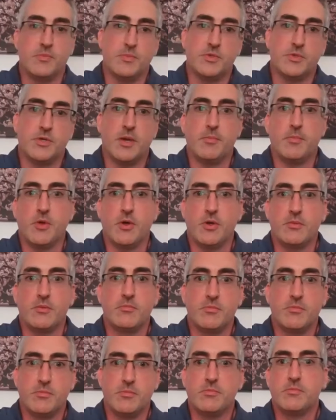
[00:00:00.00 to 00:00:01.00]
So
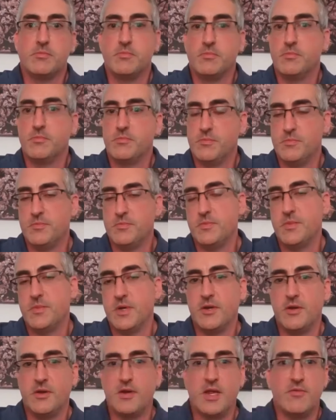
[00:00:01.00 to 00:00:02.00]
I
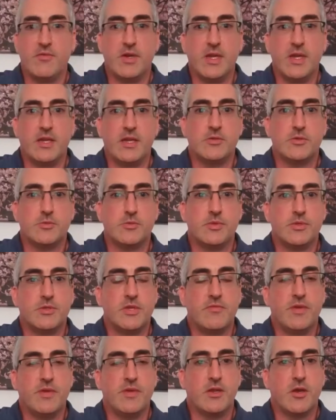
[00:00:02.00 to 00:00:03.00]
don't have any
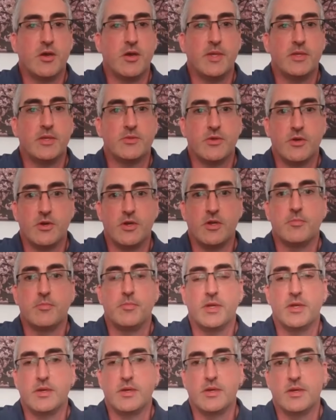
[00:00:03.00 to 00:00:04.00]
specific comments on it,
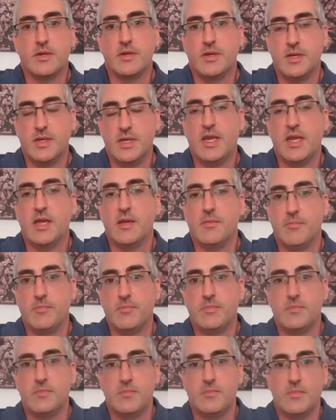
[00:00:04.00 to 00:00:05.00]
but yeah,
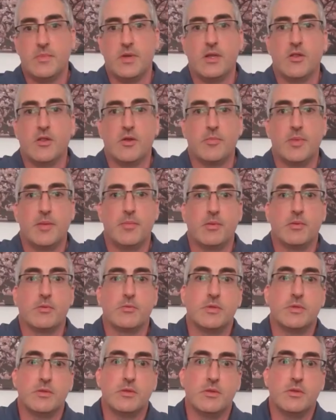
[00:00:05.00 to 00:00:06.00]
a lot of
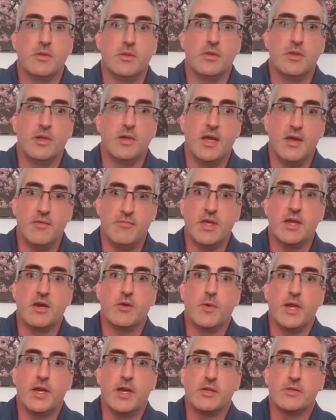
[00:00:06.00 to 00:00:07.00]
people have that
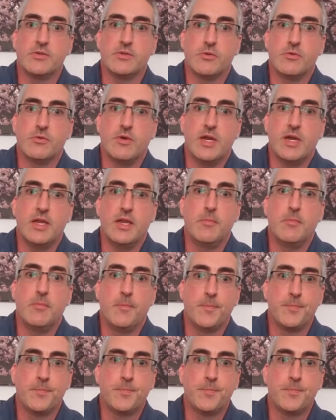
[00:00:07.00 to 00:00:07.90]
awareness already.